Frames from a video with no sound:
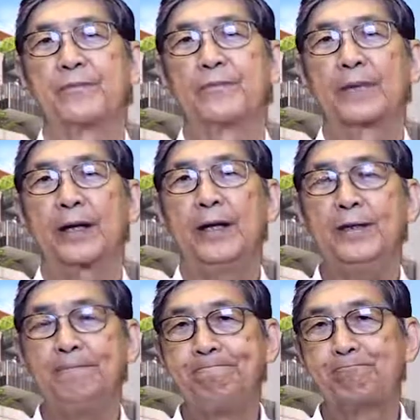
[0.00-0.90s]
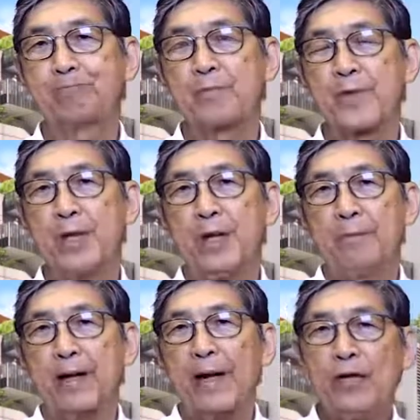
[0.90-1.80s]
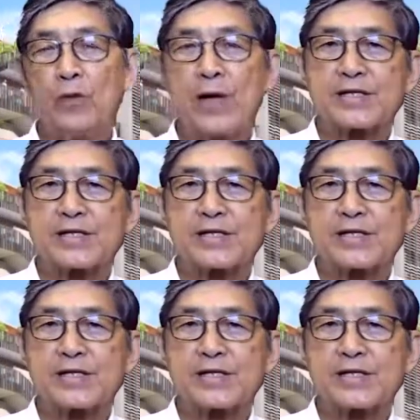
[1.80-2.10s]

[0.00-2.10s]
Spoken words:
Okay? But anyway,